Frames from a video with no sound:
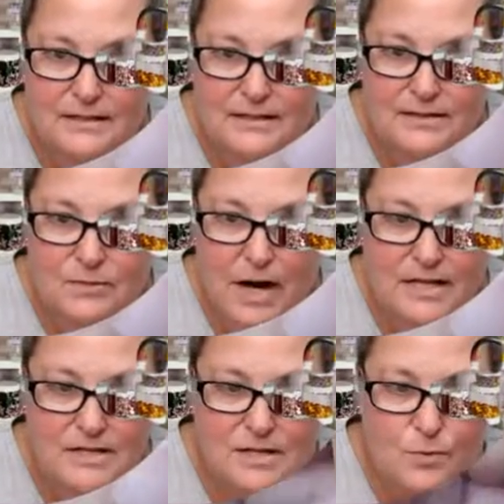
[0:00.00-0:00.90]

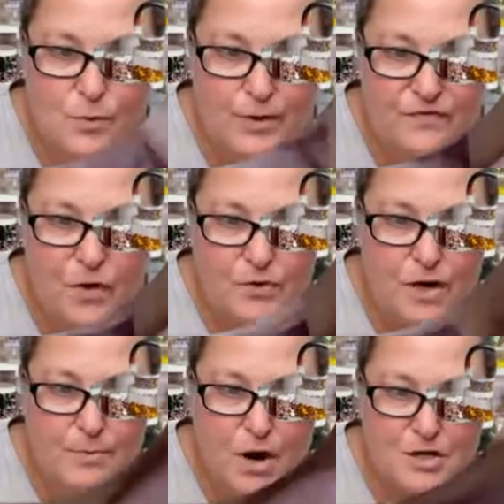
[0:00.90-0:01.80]
right? So when we fold
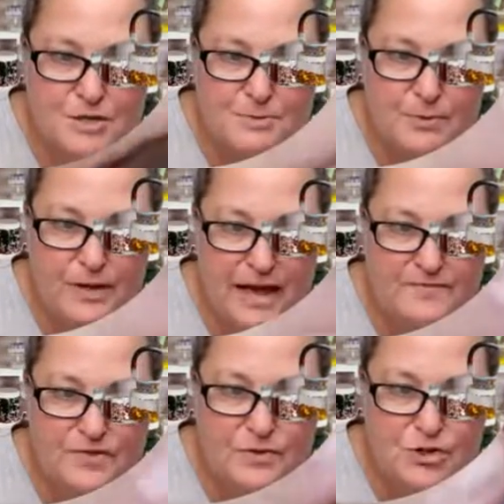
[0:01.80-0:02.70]
our parchment, we
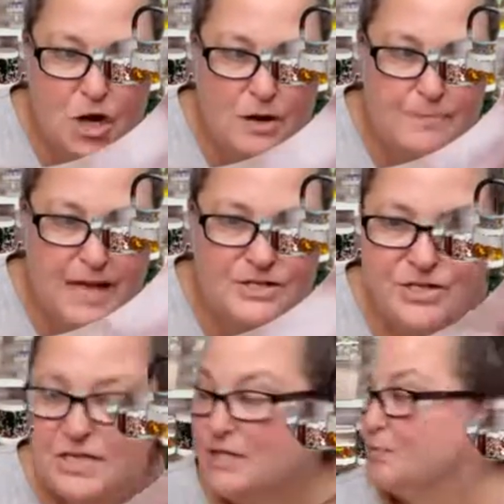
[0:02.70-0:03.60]
have those sharp
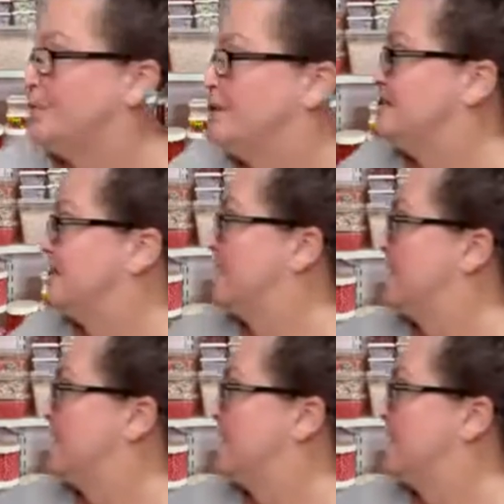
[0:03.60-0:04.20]
edges. When we did our